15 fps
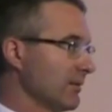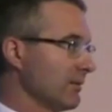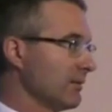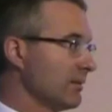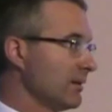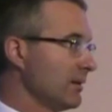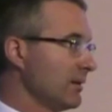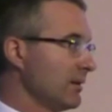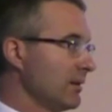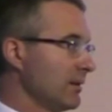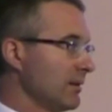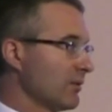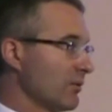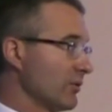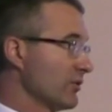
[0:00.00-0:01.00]
are
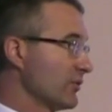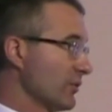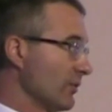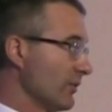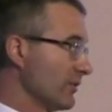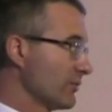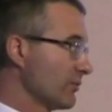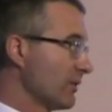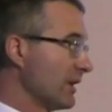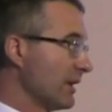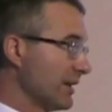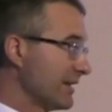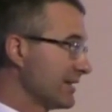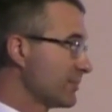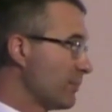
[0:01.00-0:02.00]
concerns
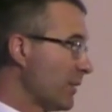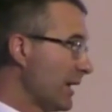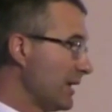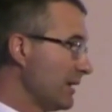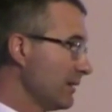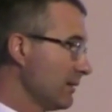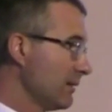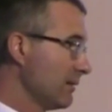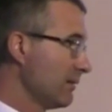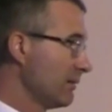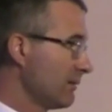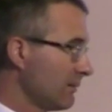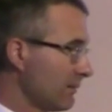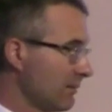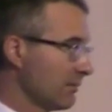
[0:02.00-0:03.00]
regarding Spain,
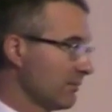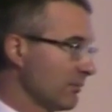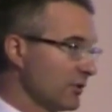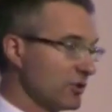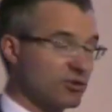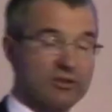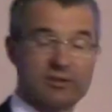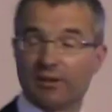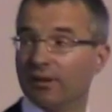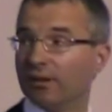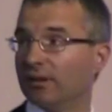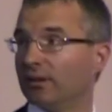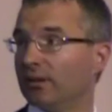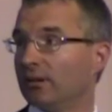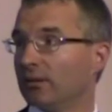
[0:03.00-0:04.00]
which is a
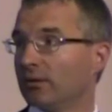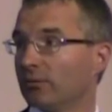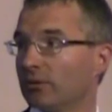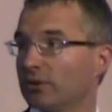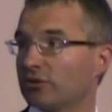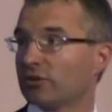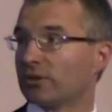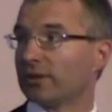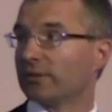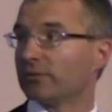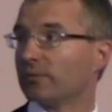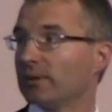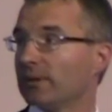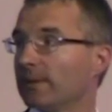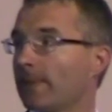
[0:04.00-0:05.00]
rich
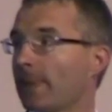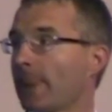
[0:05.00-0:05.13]
country.